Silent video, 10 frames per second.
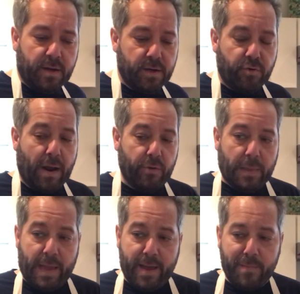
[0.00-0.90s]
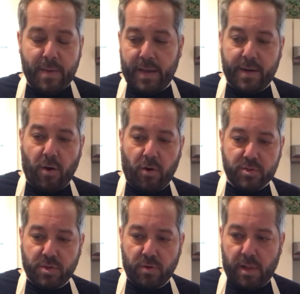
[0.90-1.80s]
ground lamb, and
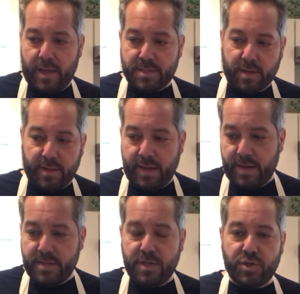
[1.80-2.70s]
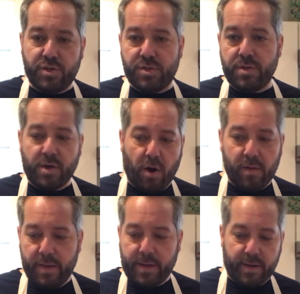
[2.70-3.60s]
also classically, in addition to
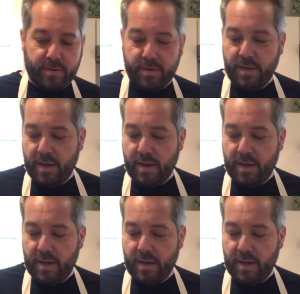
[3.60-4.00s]
garlic and